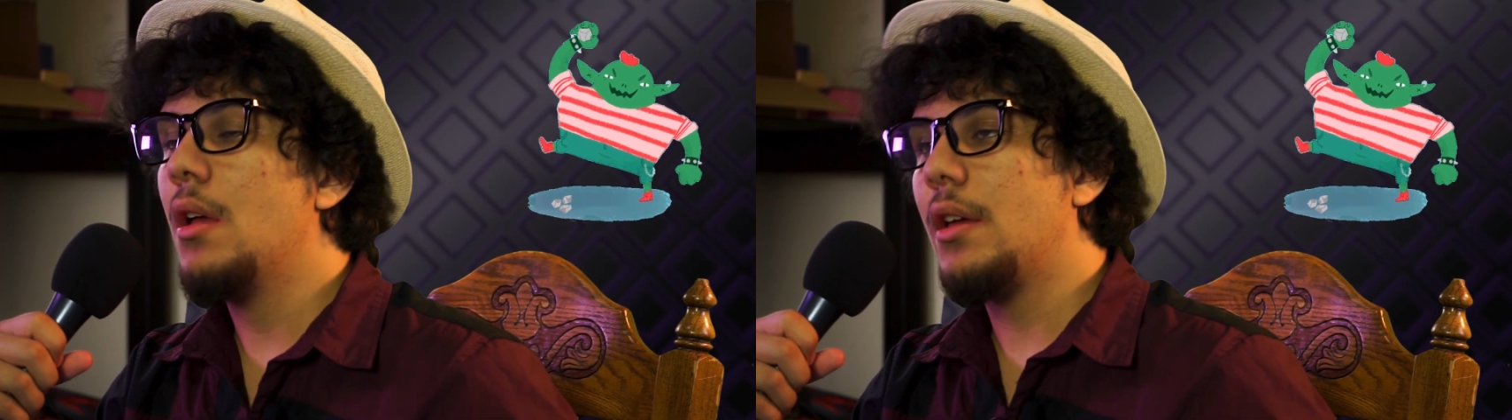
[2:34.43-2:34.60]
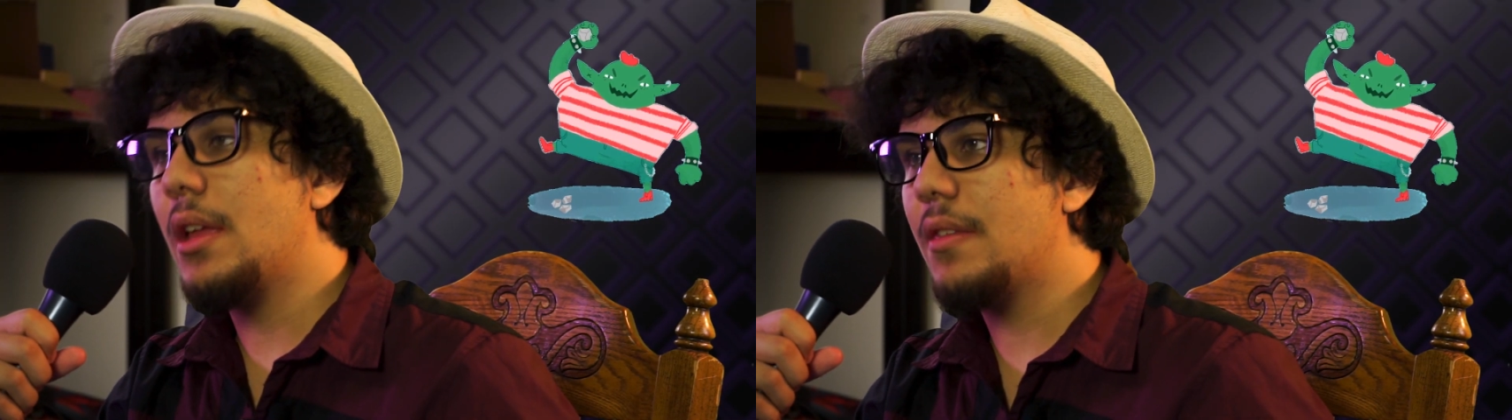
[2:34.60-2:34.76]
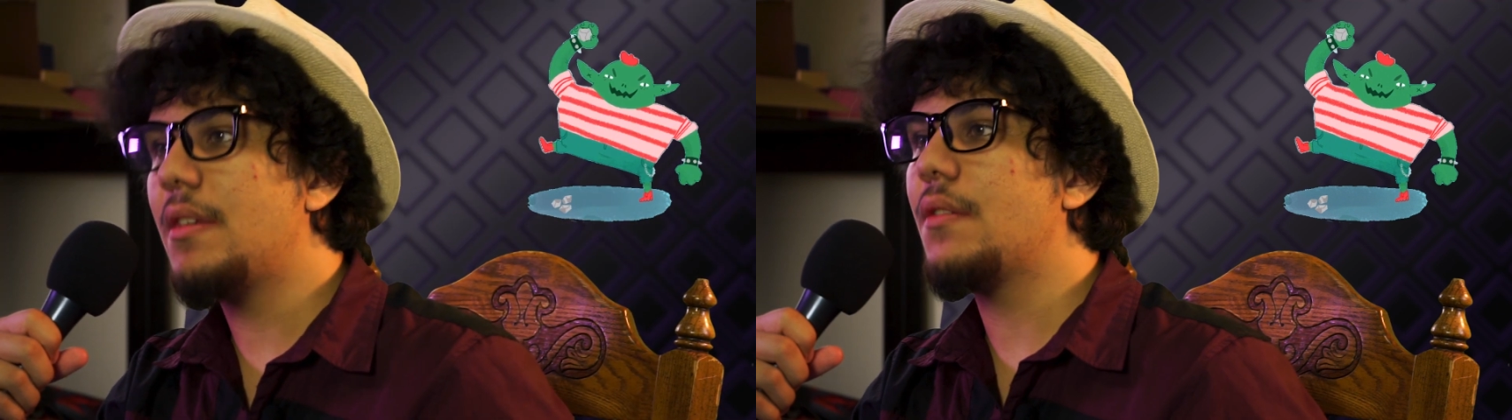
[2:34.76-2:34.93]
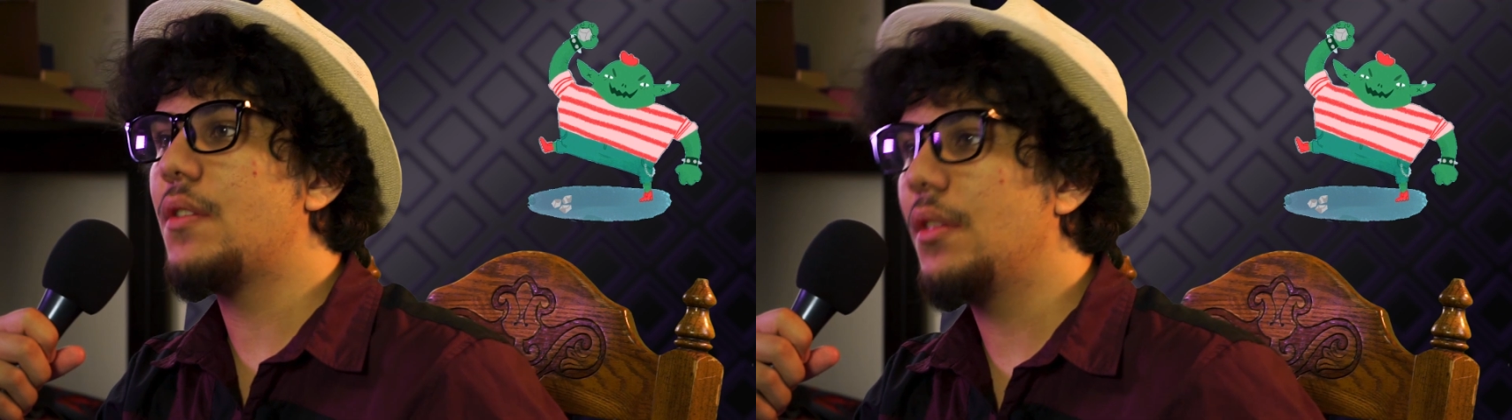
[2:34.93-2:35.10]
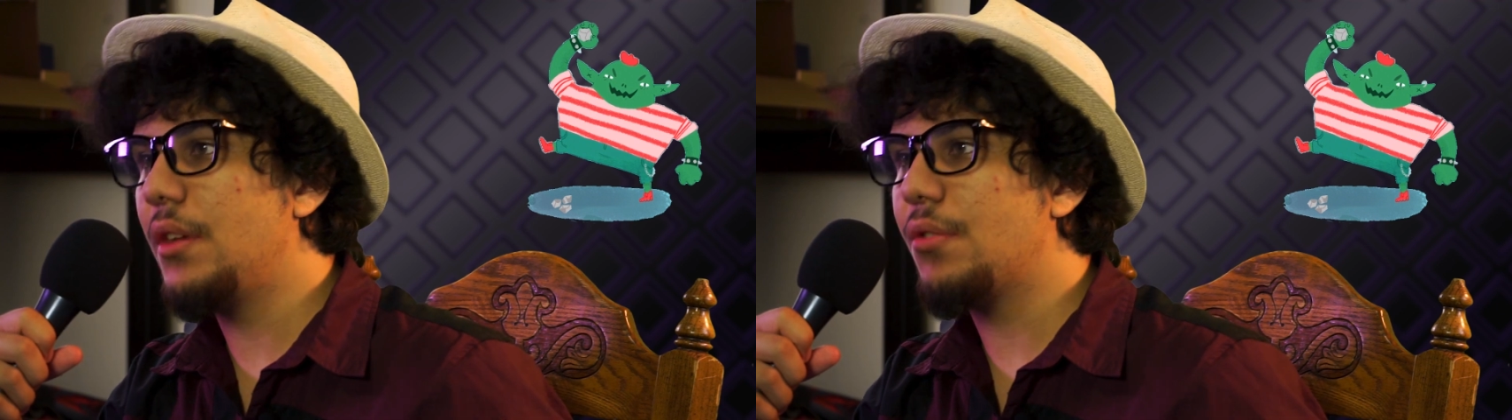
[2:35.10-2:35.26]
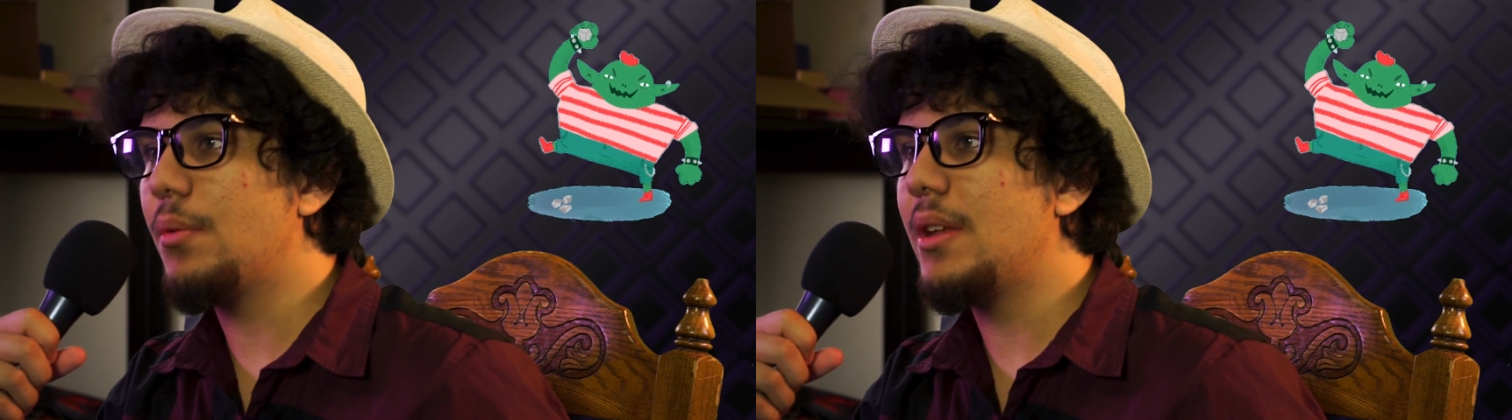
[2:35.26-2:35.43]

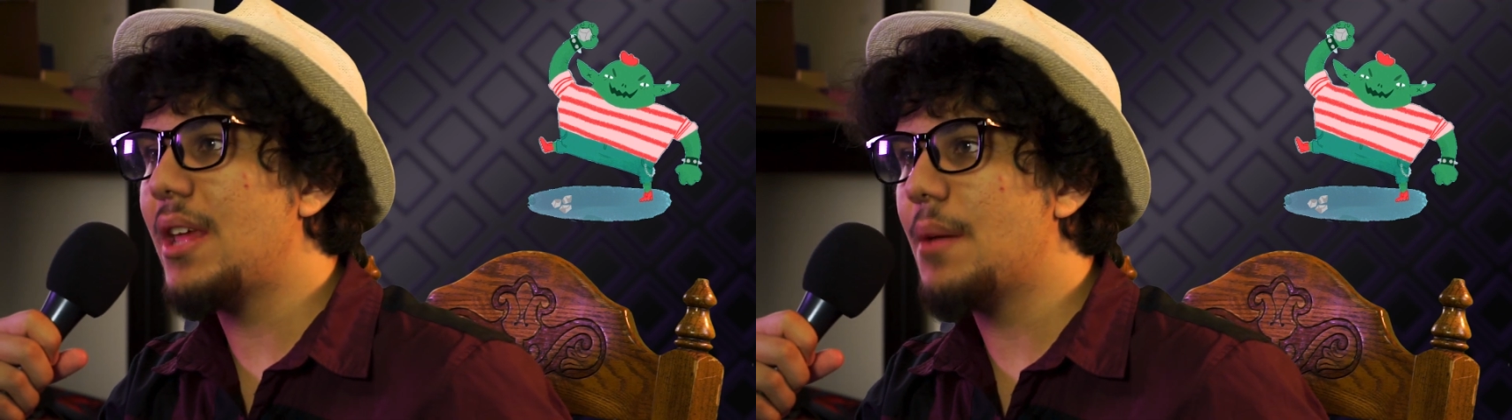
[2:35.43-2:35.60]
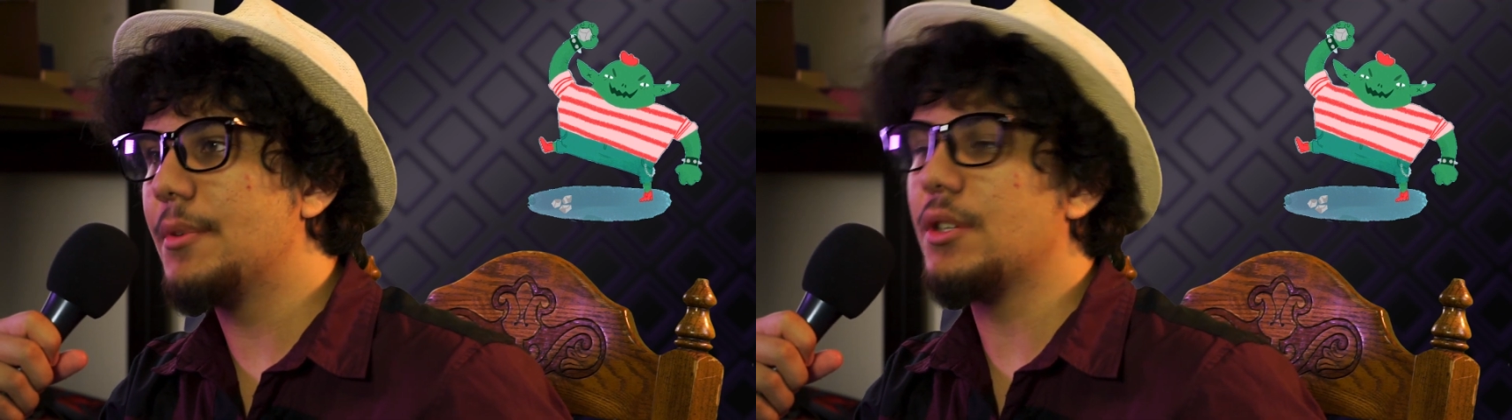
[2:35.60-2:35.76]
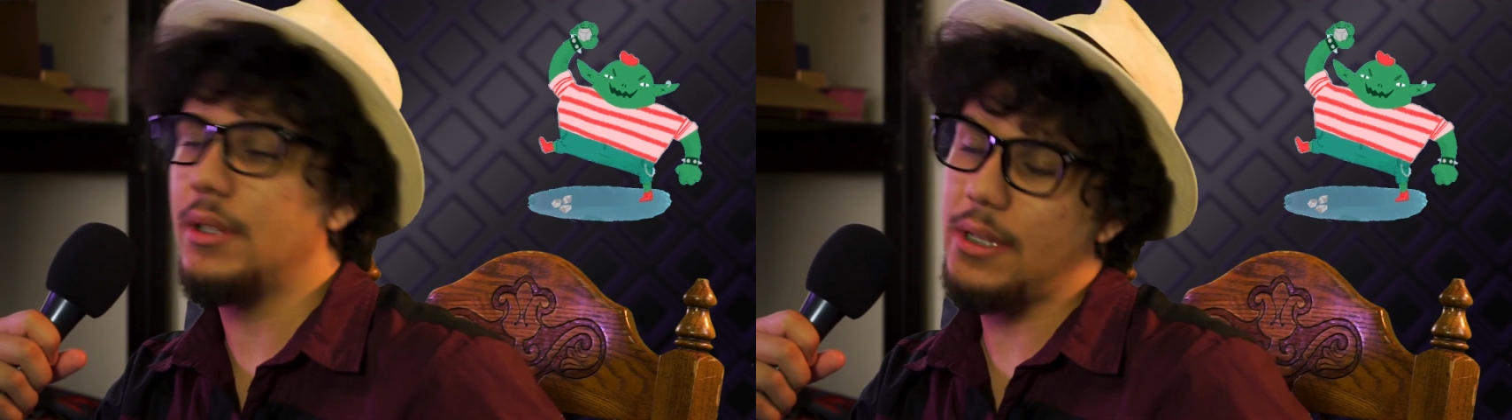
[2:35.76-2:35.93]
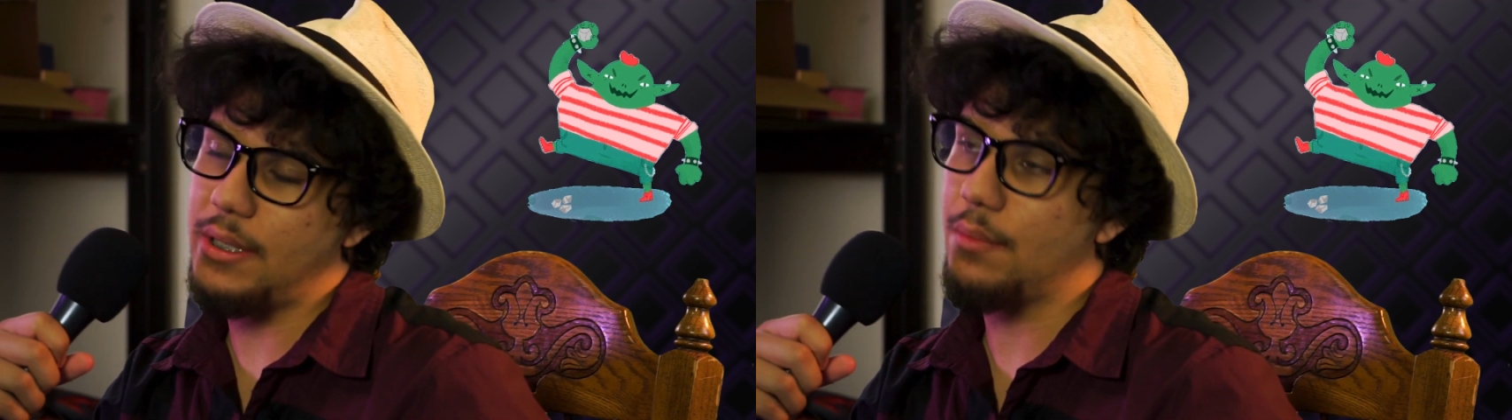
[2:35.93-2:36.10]
consistently 3 damage unless